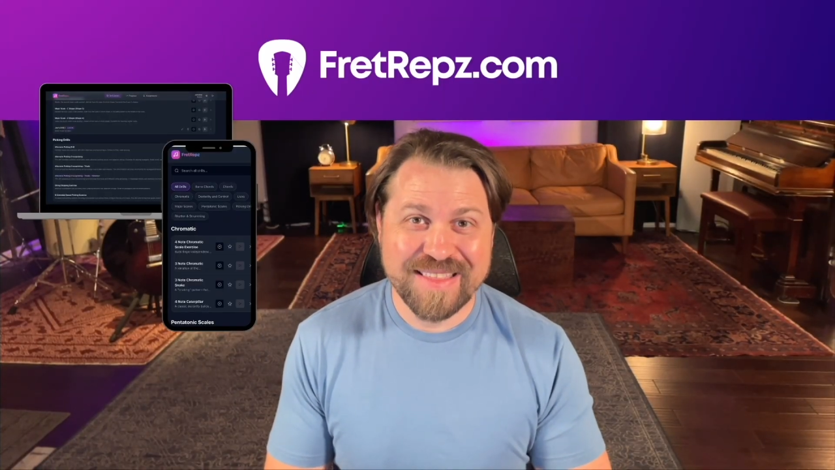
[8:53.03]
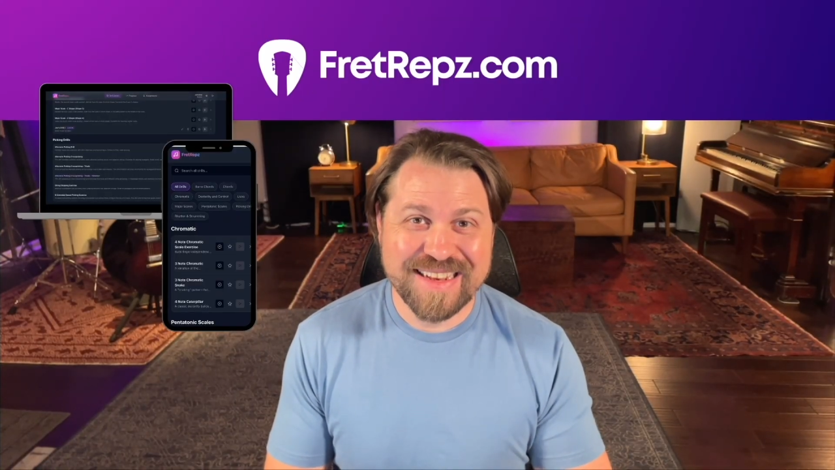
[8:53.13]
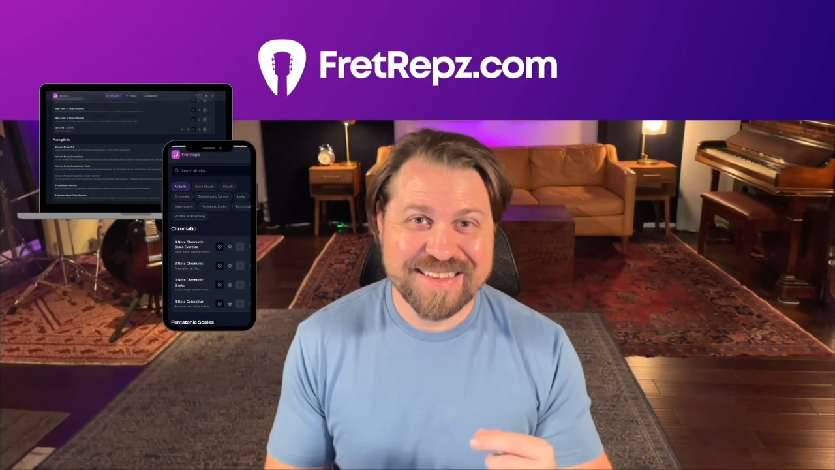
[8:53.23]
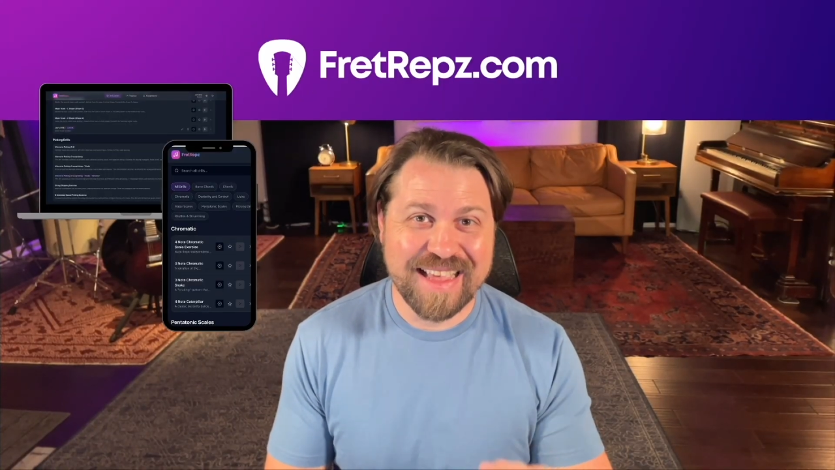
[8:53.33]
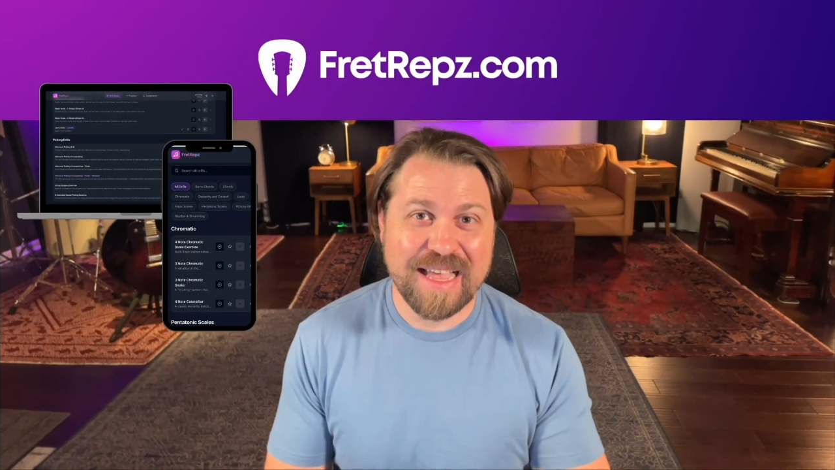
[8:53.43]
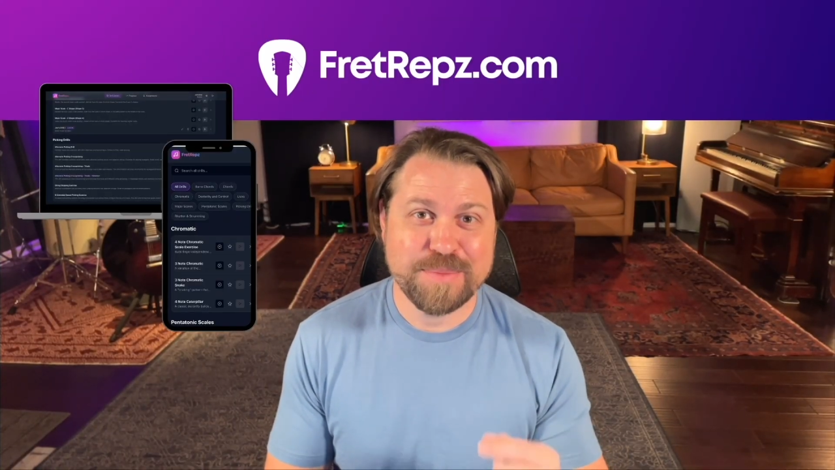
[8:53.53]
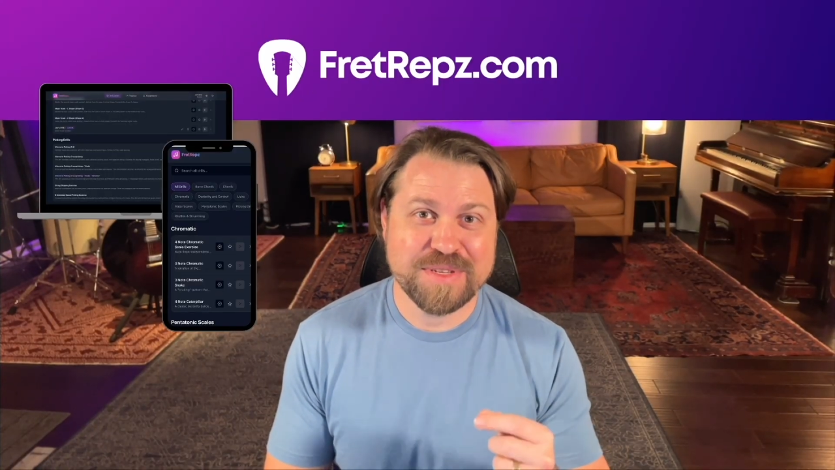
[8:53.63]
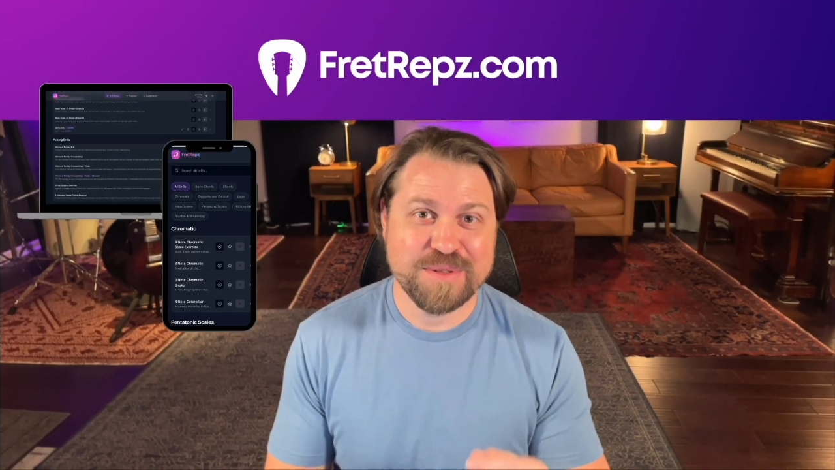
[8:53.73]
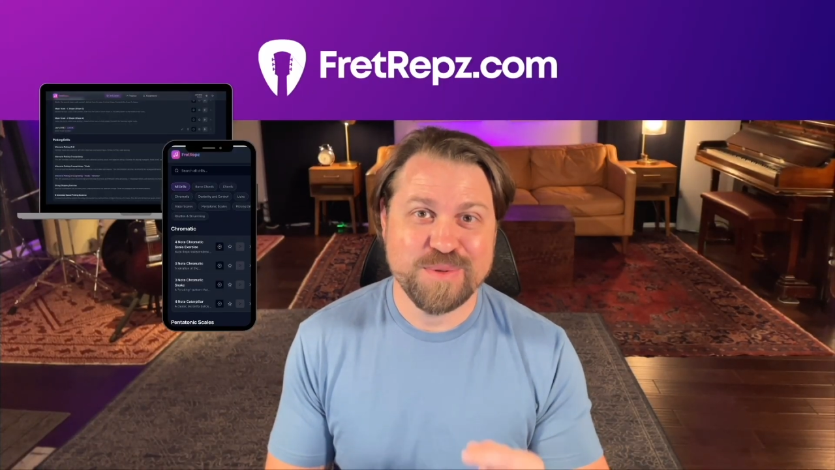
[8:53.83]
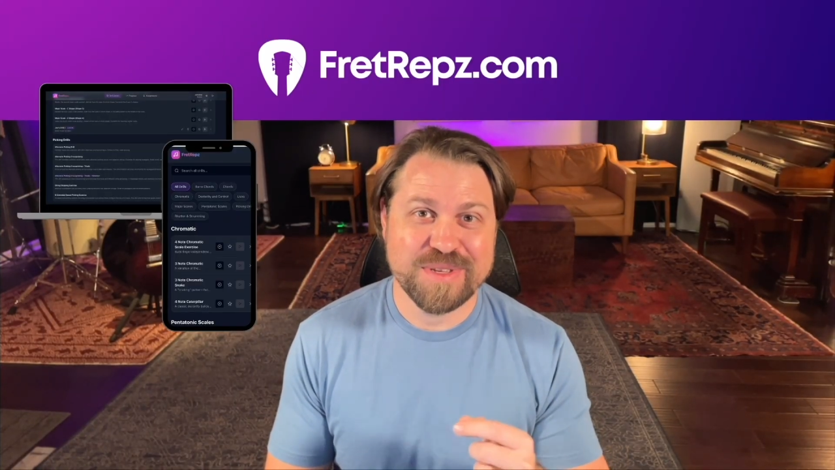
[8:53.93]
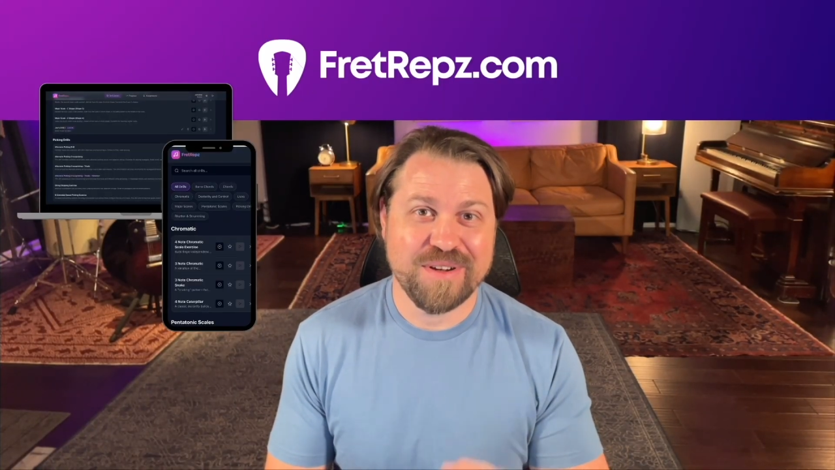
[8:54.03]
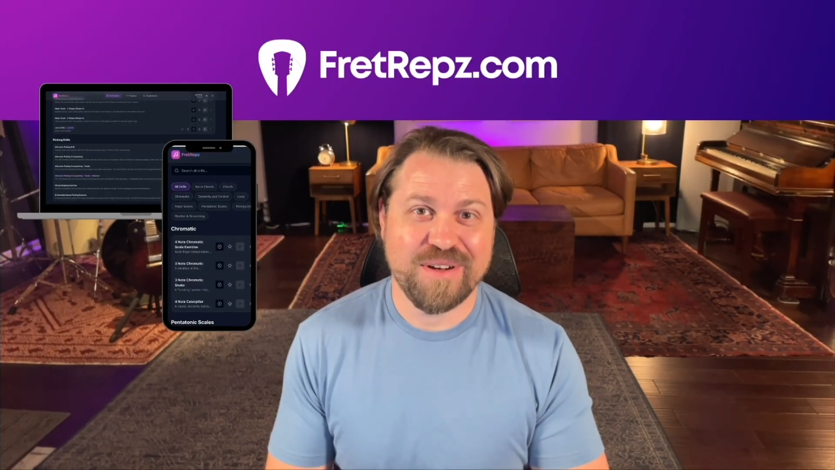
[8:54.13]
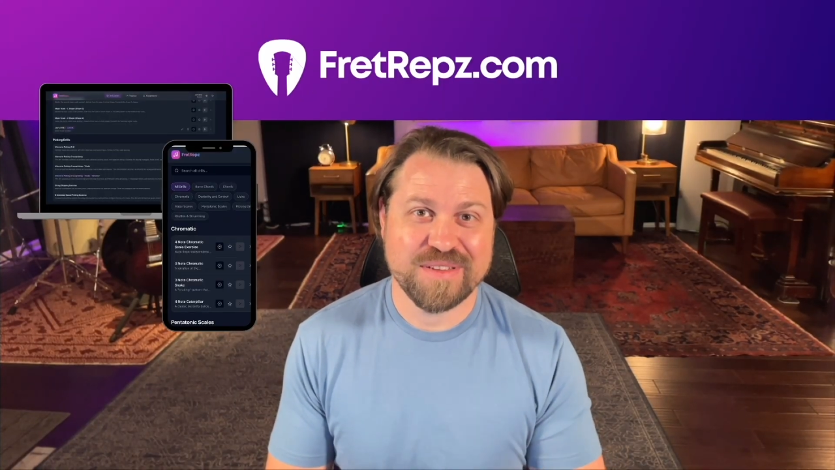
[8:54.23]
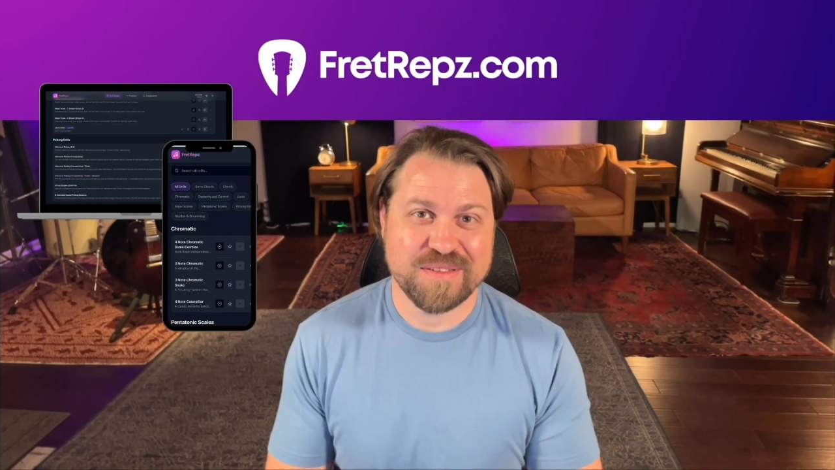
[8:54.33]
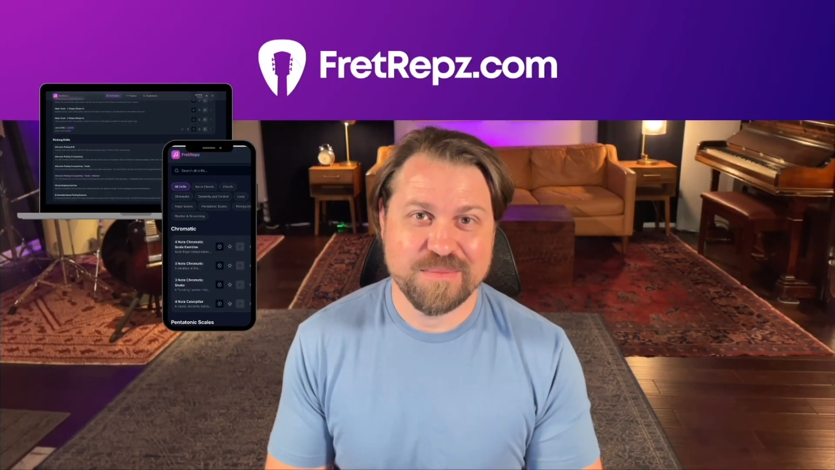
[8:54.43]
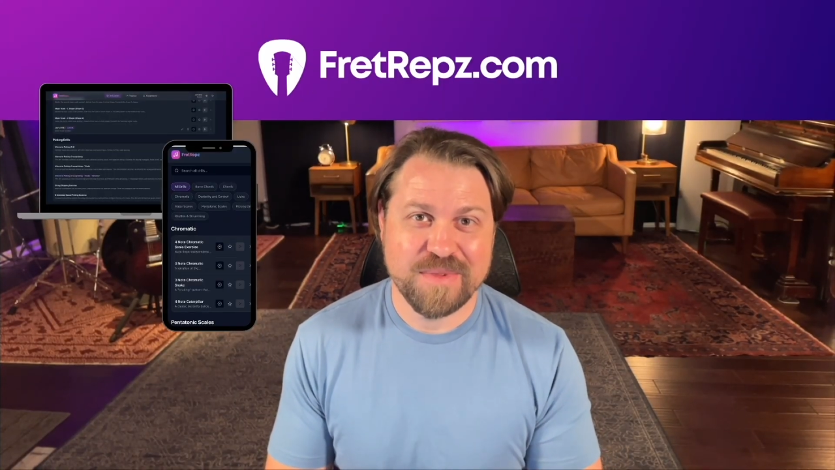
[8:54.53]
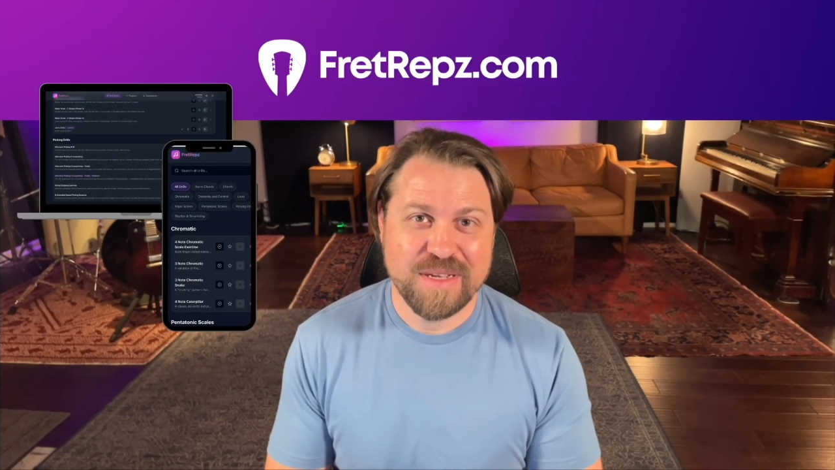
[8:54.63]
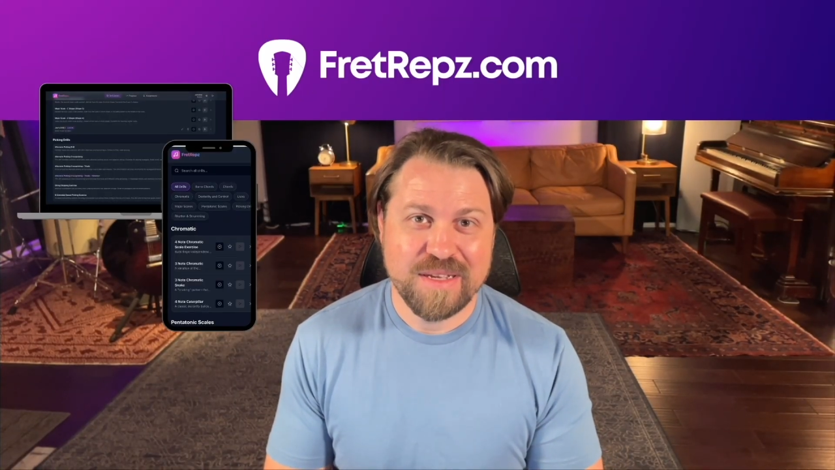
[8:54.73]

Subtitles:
and that is absolutely awesome.